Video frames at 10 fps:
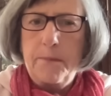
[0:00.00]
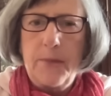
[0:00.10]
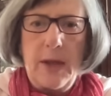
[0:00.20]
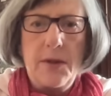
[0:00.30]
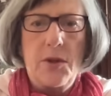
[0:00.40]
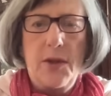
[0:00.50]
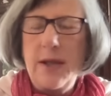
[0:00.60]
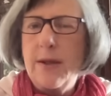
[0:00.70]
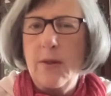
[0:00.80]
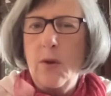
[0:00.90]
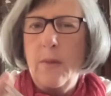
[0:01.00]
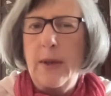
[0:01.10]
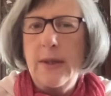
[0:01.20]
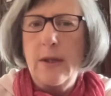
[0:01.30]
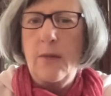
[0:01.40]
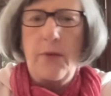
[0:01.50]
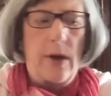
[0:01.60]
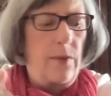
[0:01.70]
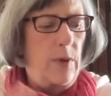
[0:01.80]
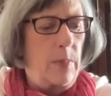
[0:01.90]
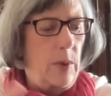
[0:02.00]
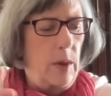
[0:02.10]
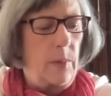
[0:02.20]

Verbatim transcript: That's that's not a message for everybody,